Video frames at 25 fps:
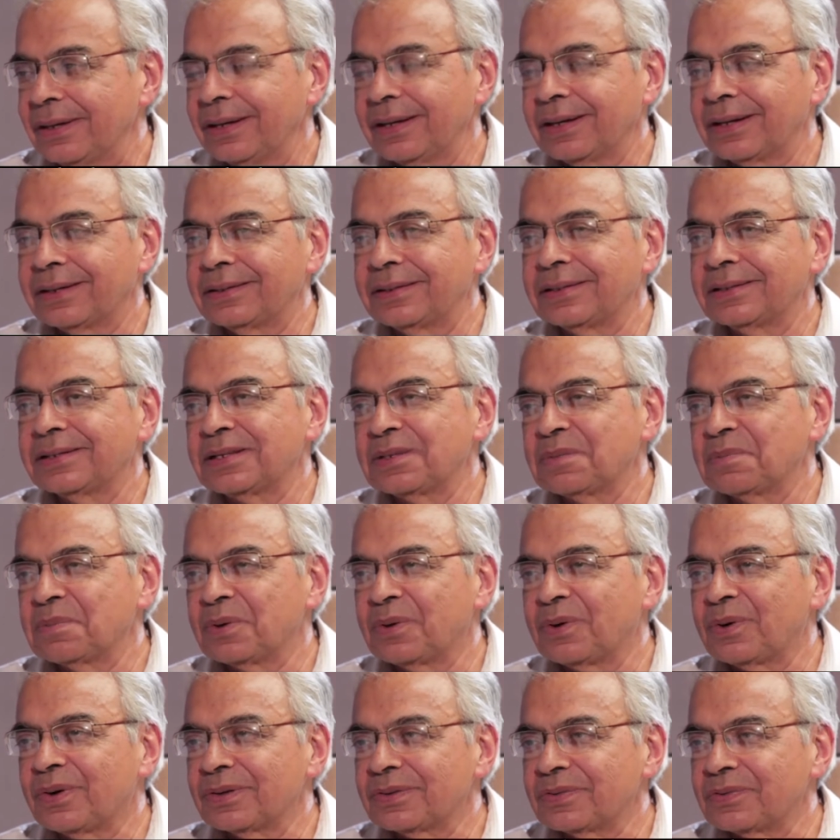And this is
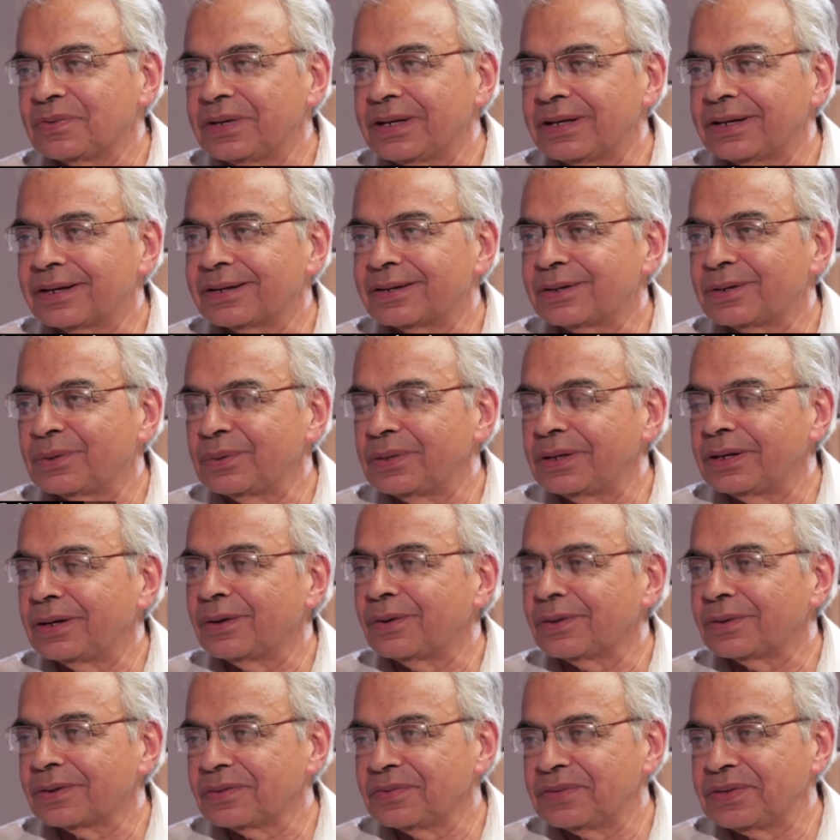because we are doing a
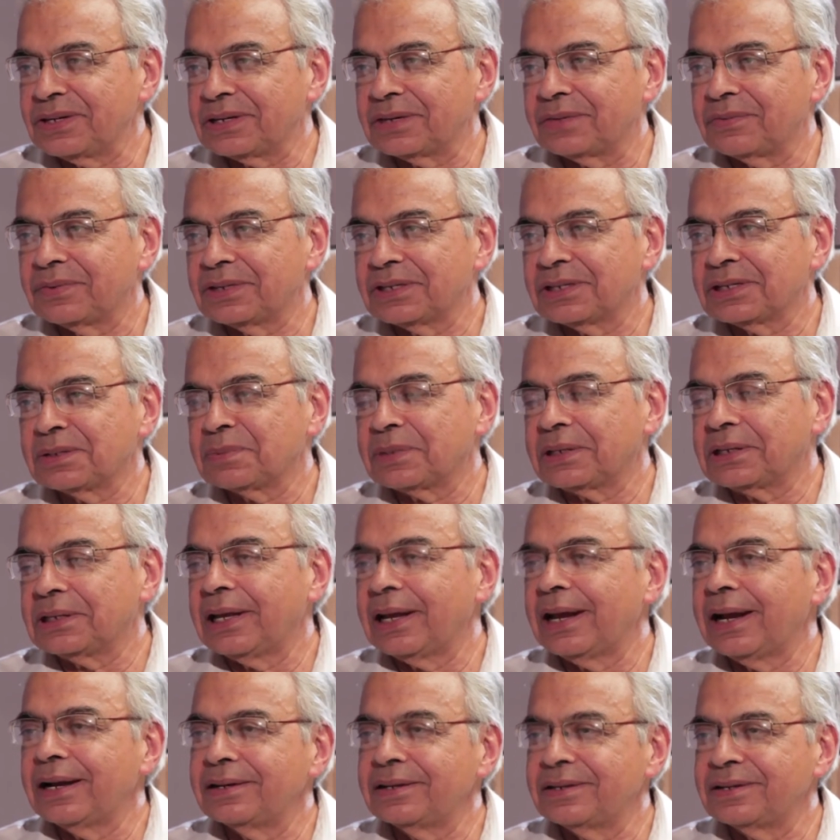lot of interventions, but
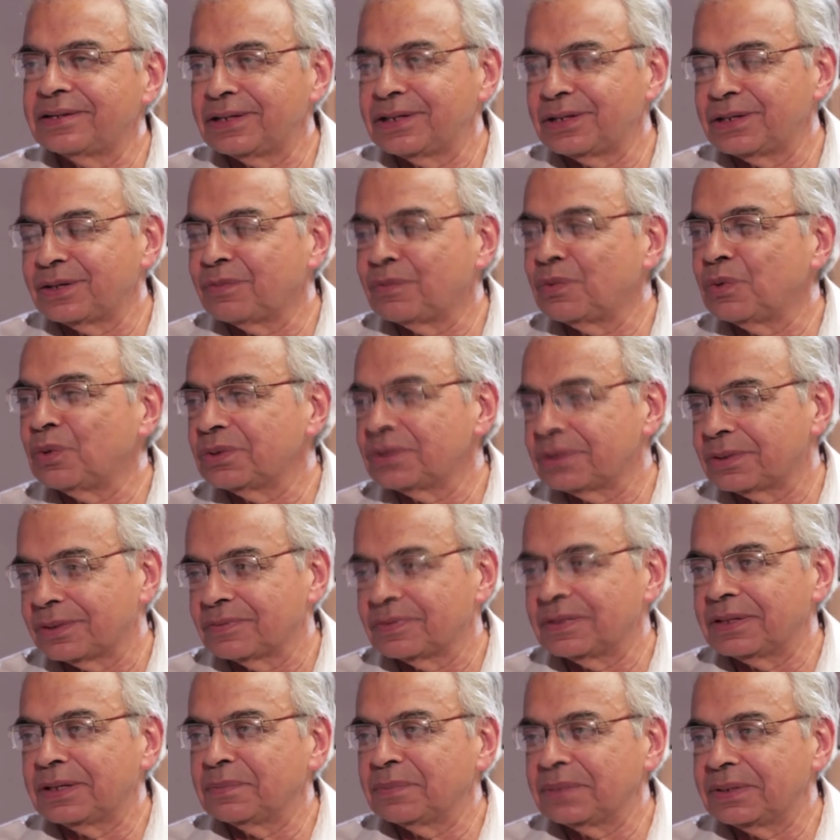the end stage of most
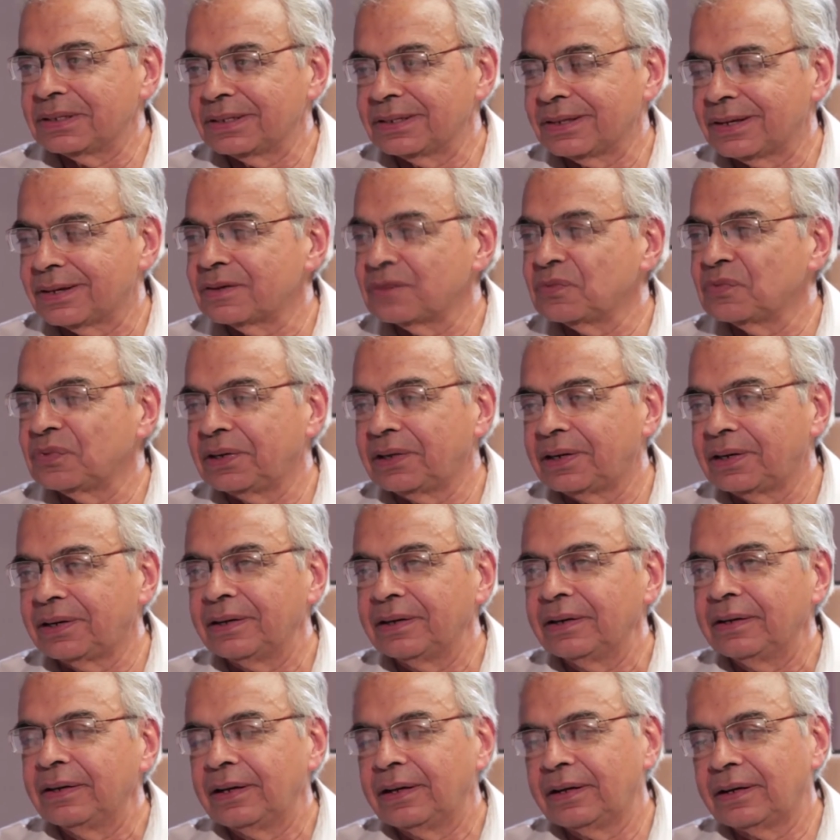of them is heart failure.
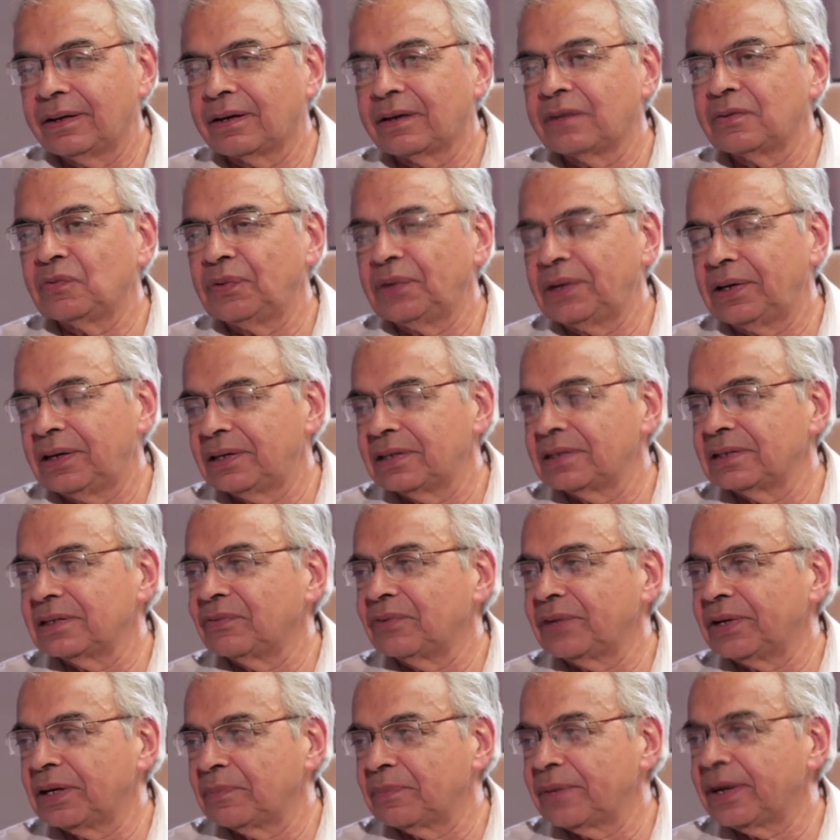And heart failure is a
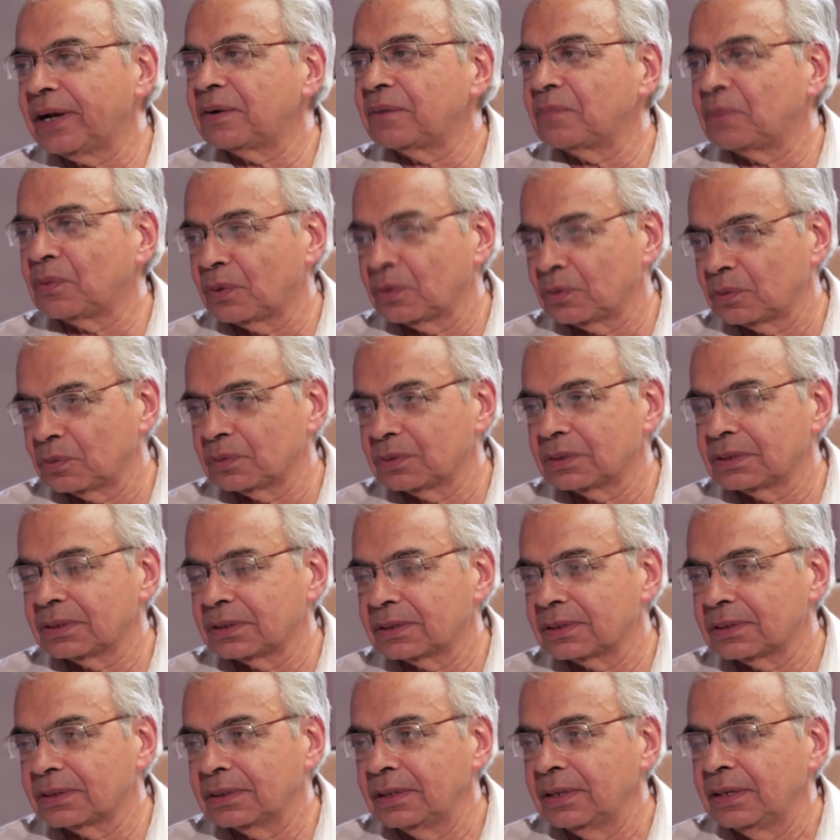very bad
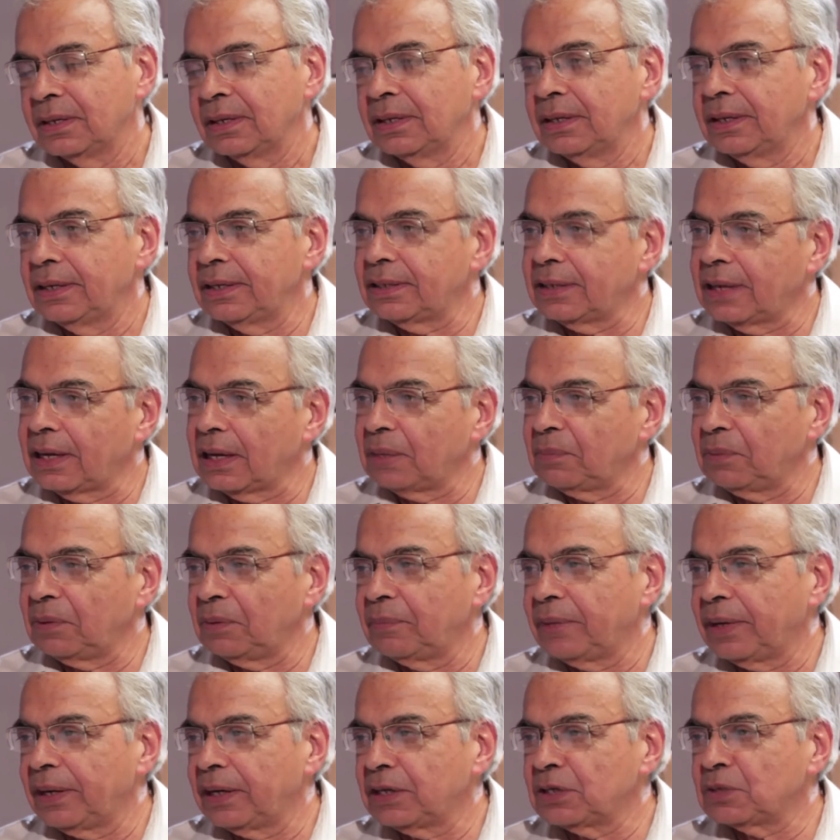prognosis. It can be
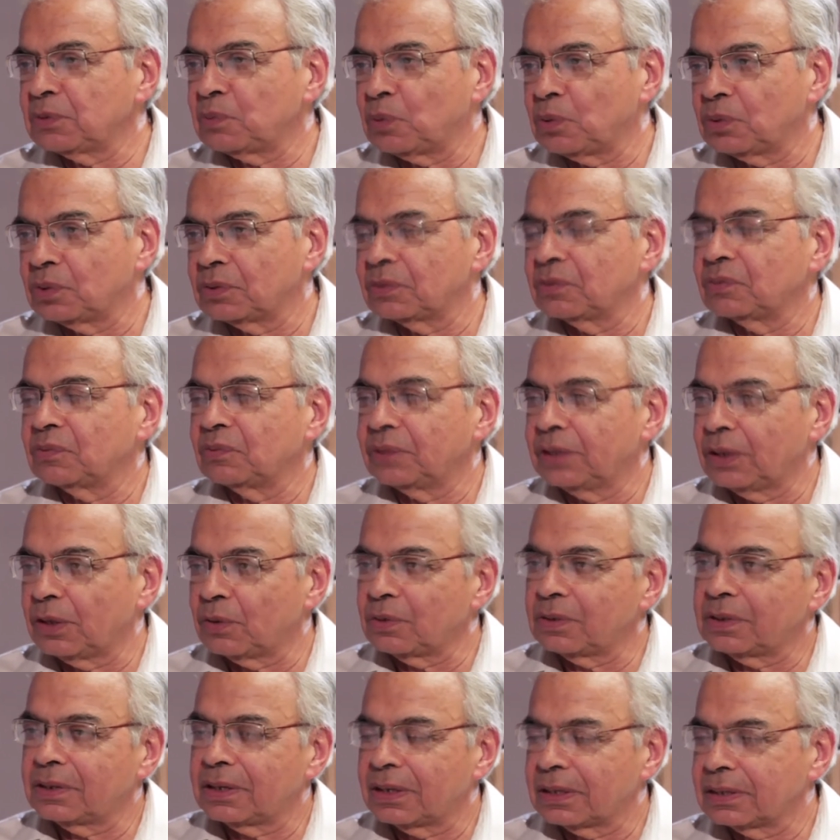managed both
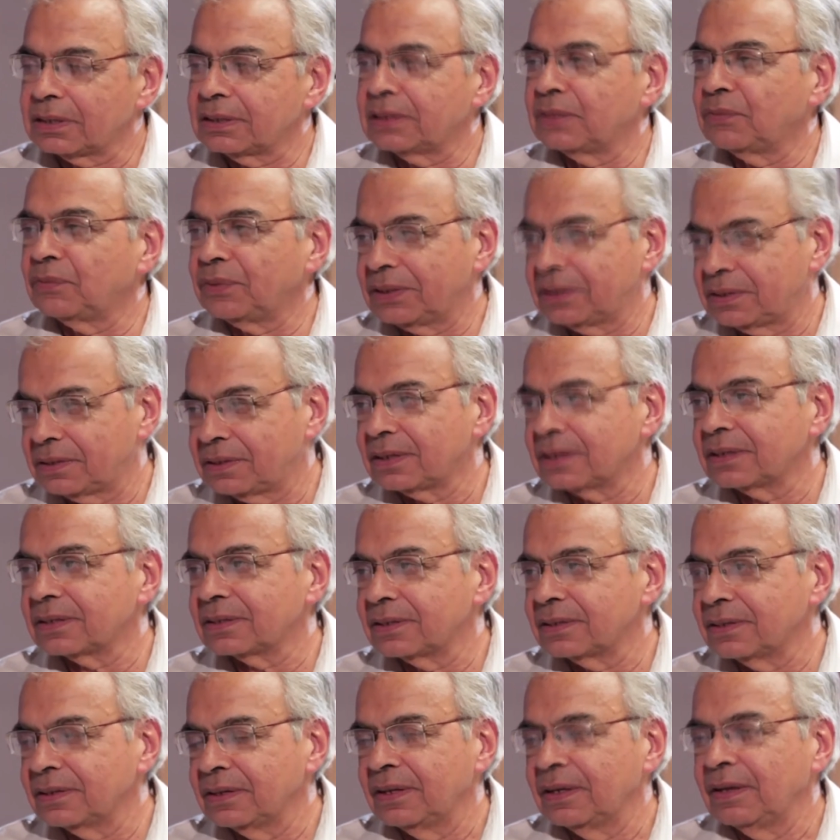without drugs and with
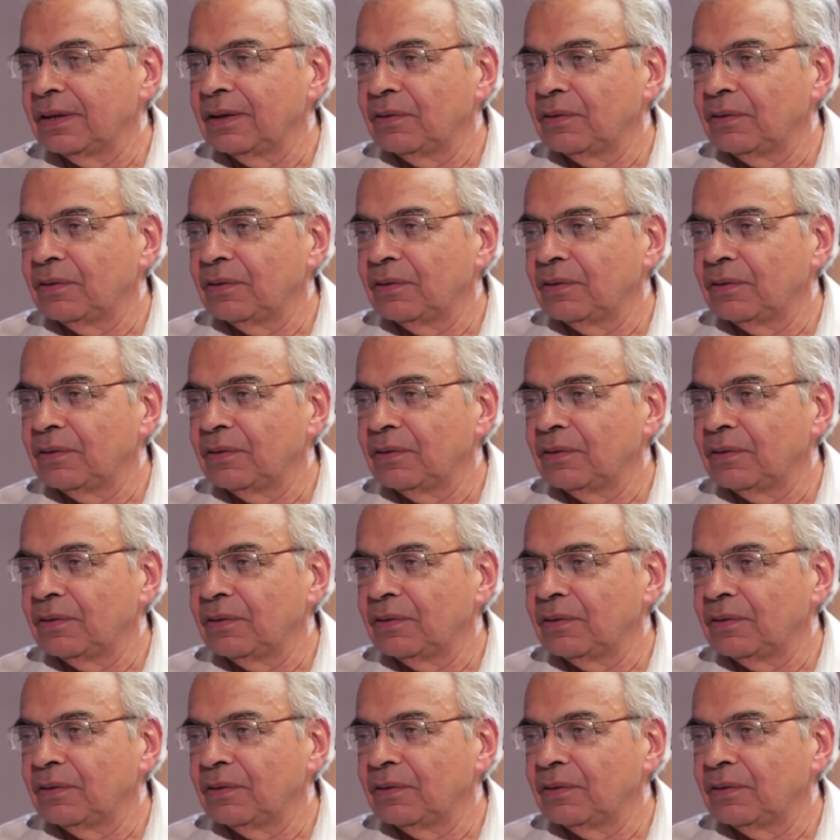drugs.